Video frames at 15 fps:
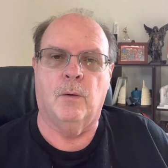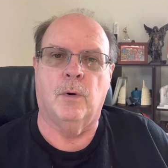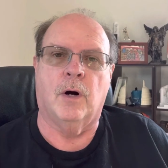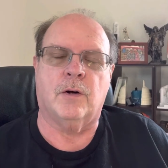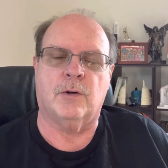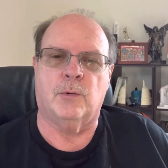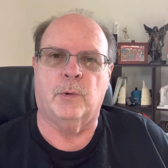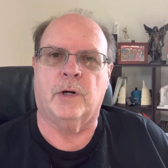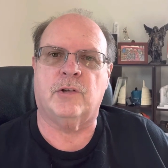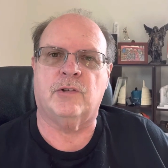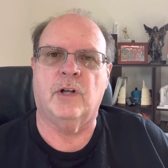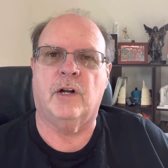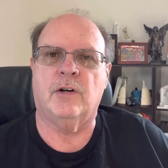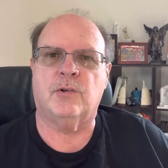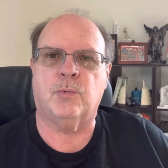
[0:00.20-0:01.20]
welcome to Rick
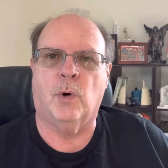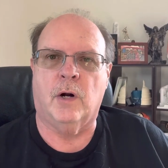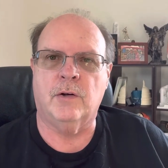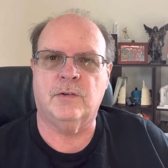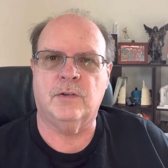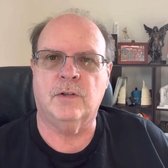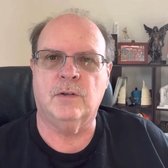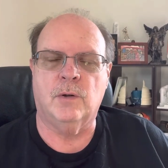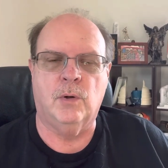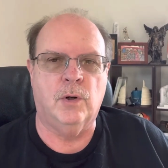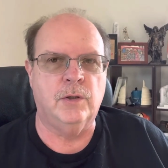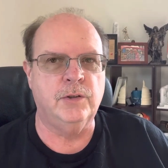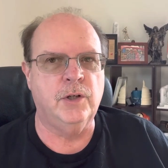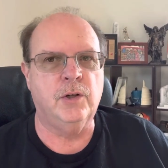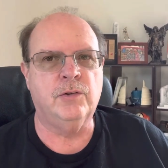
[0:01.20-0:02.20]
Snider's Washington
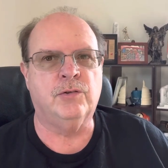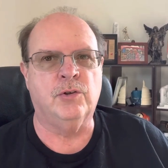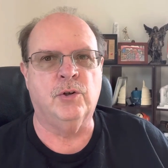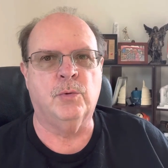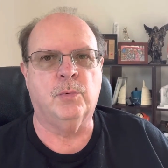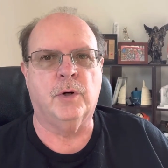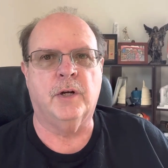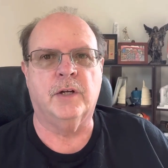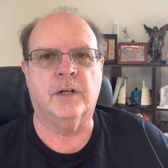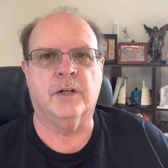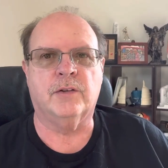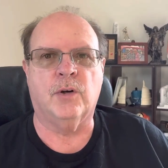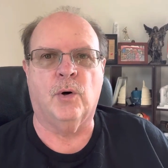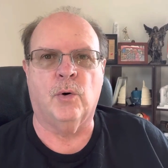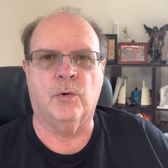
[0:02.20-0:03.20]
on YouTube where you
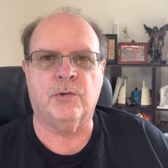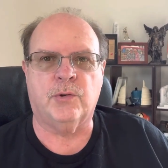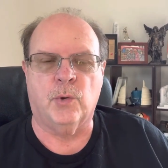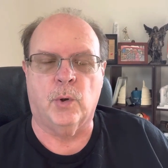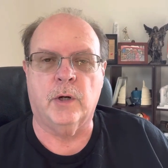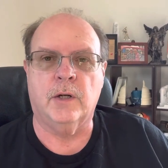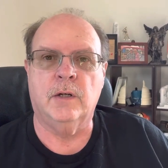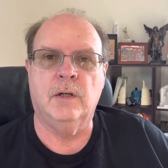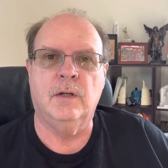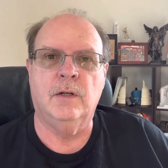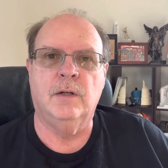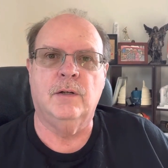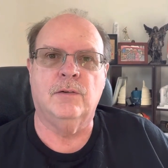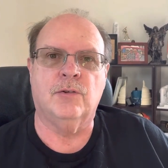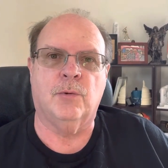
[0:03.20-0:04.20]
get the whole story.
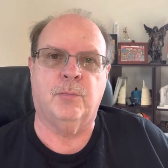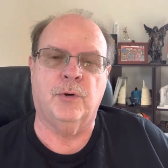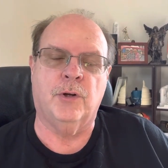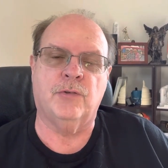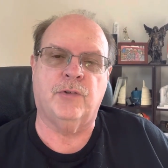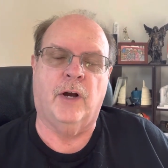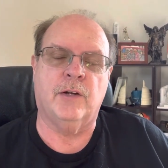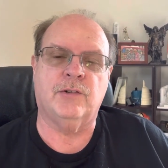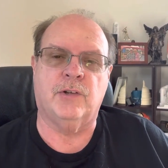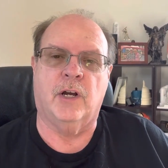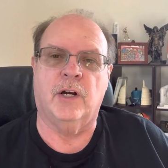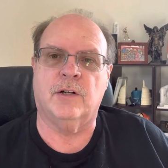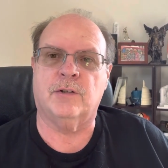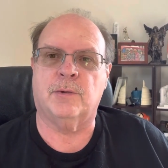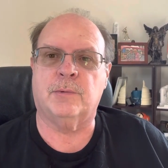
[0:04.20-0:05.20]
So please like,
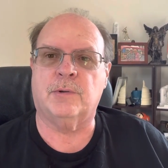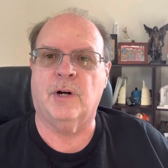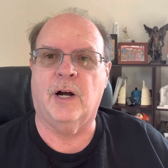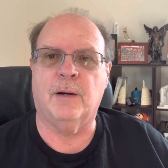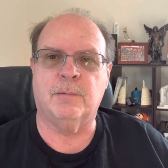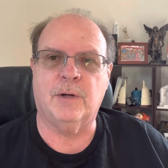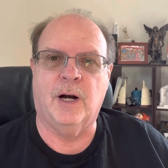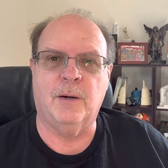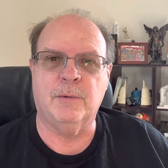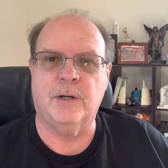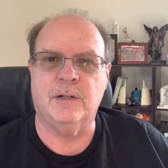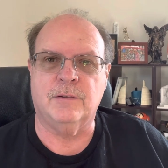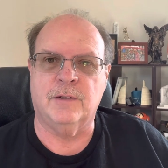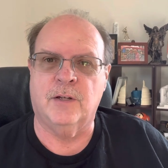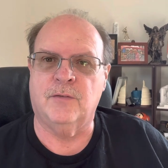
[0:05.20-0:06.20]
share, subscribe,
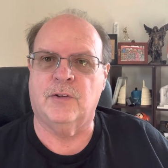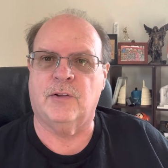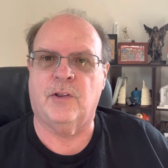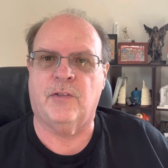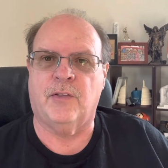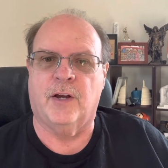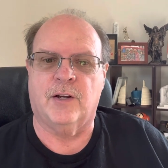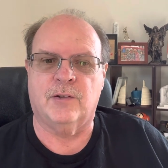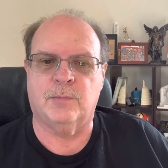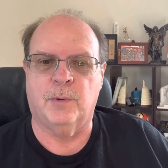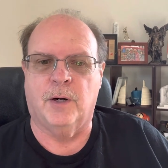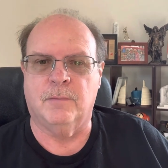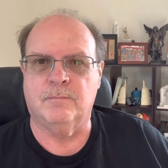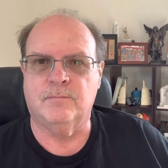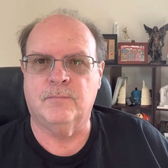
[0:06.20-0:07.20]
comment, and even hit the thanks
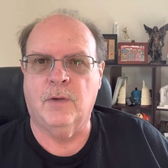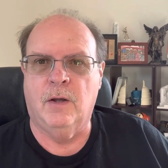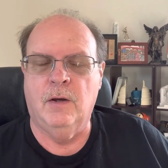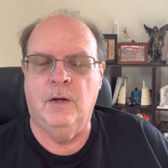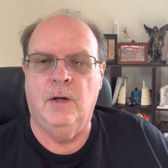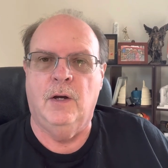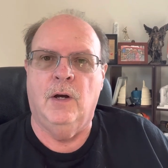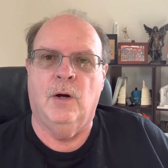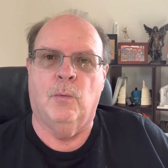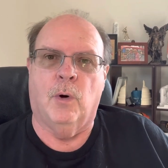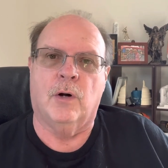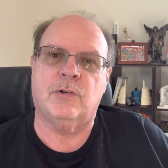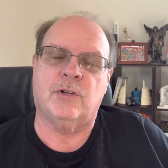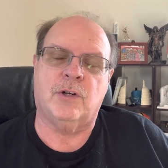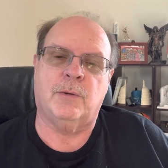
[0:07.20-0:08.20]
button.
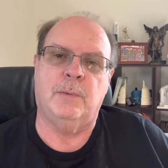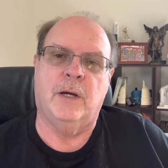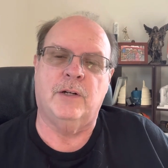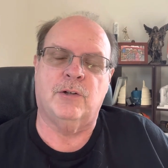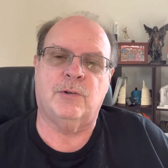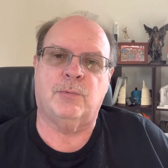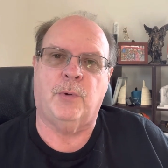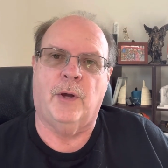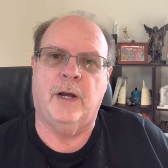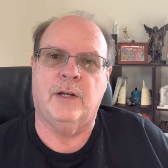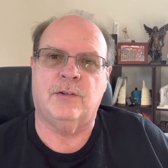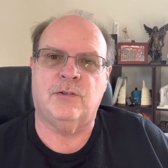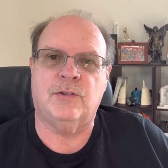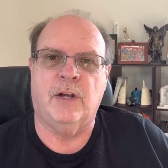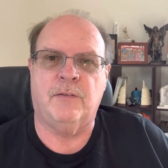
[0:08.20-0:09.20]
Washington Commanders play
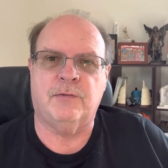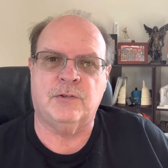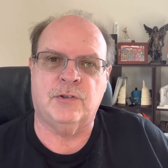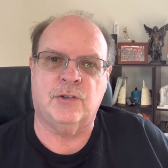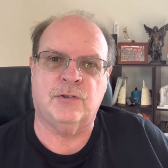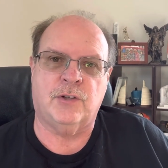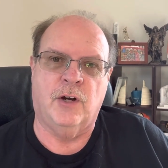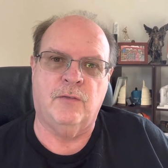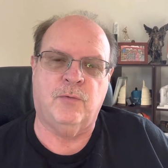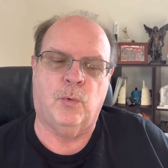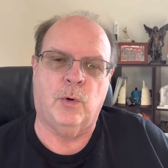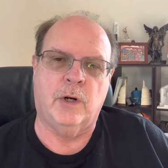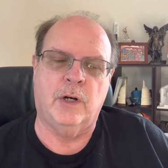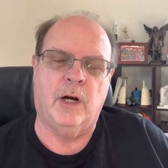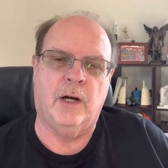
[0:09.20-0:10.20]
at San Francisco
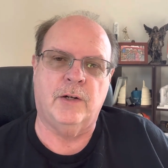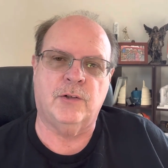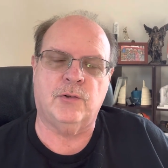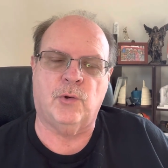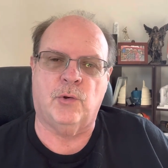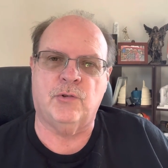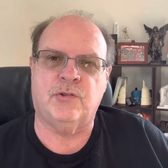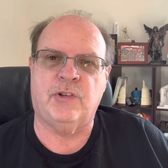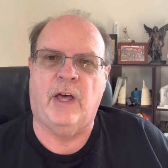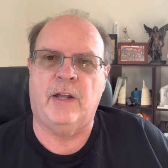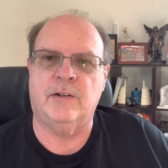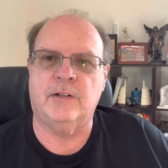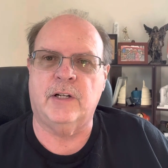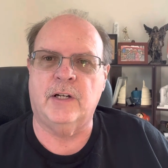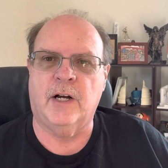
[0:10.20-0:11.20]
49ers on
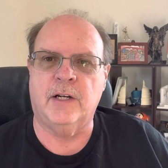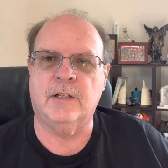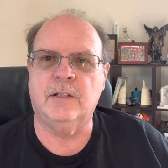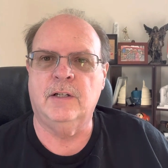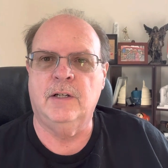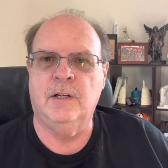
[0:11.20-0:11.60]
Saturday night,